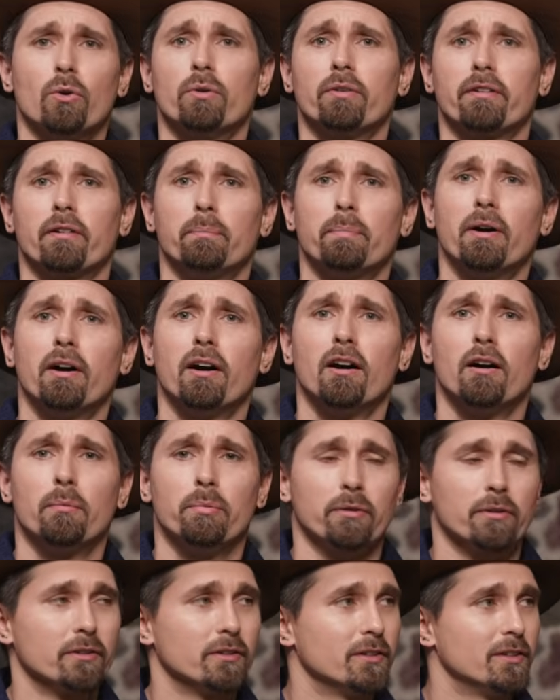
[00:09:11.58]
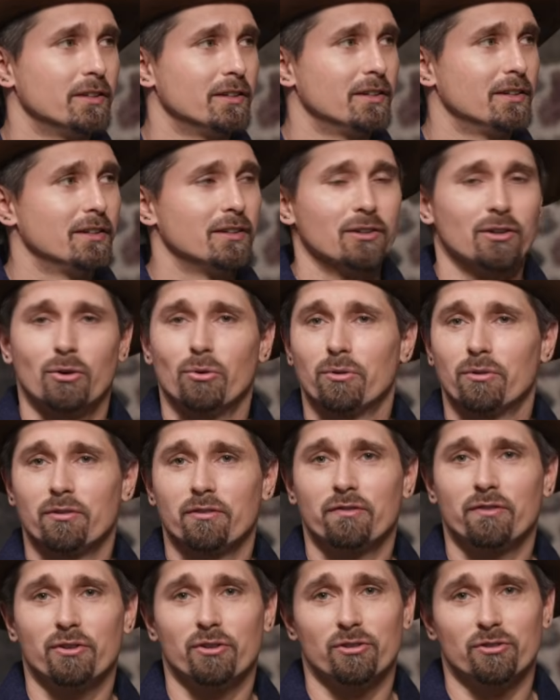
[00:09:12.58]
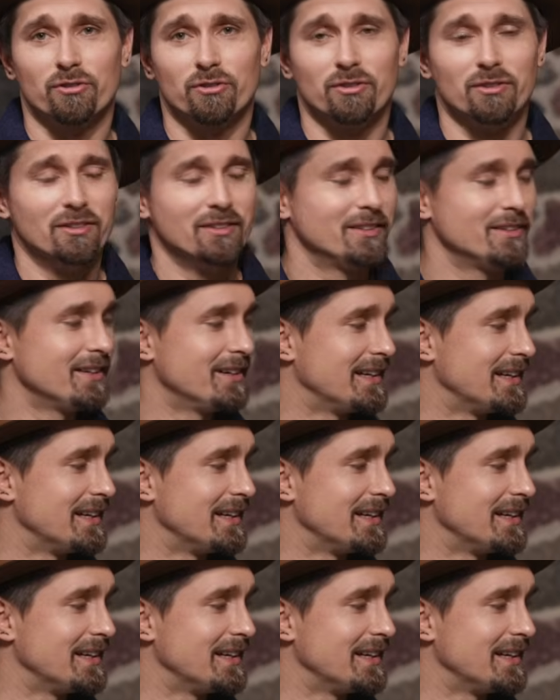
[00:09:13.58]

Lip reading: going to the pub or going to a funeral.